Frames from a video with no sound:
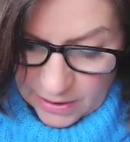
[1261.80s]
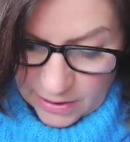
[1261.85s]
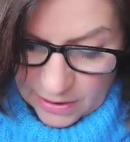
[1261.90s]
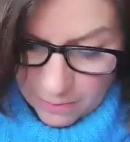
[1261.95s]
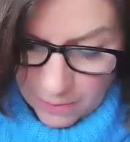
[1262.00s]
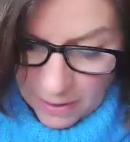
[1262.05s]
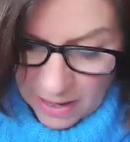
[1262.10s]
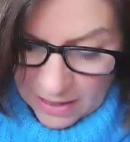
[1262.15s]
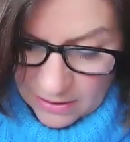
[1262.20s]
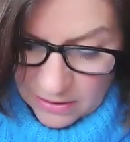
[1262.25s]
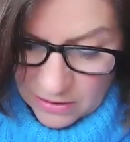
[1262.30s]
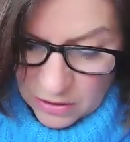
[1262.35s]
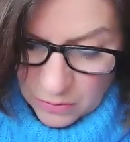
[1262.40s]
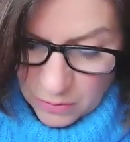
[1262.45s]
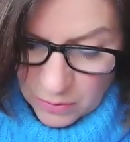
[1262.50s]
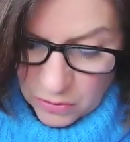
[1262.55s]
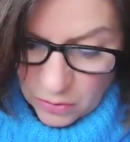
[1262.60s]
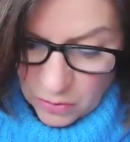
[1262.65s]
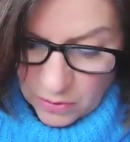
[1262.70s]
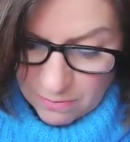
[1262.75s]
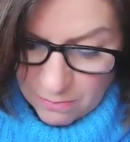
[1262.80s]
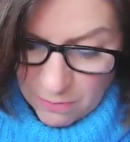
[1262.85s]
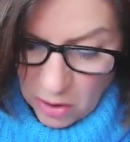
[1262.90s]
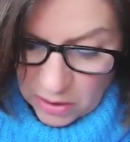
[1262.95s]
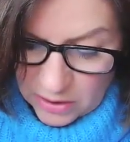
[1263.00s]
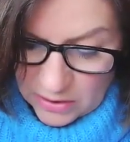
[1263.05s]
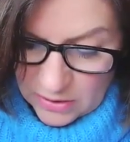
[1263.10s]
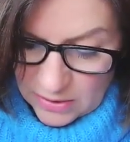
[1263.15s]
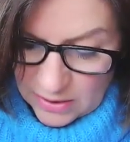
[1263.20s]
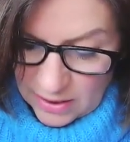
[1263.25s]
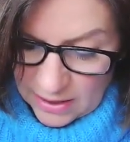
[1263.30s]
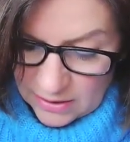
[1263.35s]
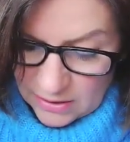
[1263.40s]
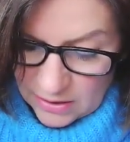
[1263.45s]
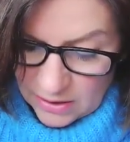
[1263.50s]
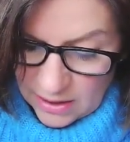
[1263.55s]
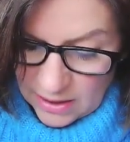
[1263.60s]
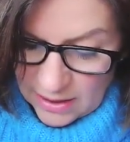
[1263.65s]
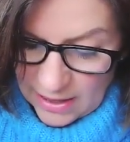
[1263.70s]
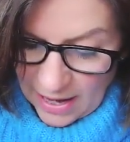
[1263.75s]
The balance between
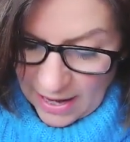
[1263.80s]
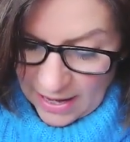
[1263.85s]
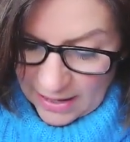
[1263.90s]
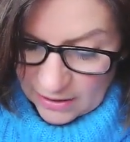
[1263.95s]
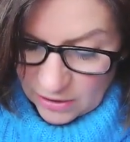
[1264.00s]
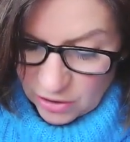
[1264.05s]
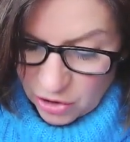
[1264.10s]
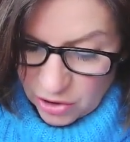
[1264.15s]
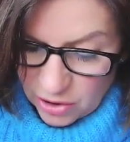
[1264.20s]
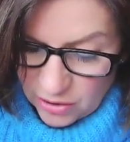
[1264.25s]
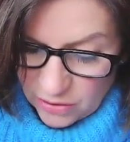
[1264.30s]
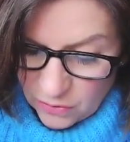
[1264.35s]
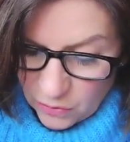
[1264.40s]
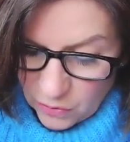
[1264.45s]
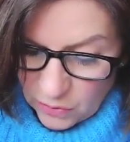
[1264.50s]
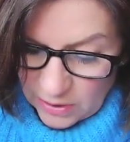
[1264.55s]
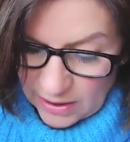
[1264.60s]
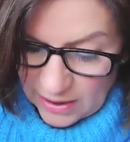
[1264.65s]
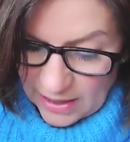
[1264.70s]
mindset and action will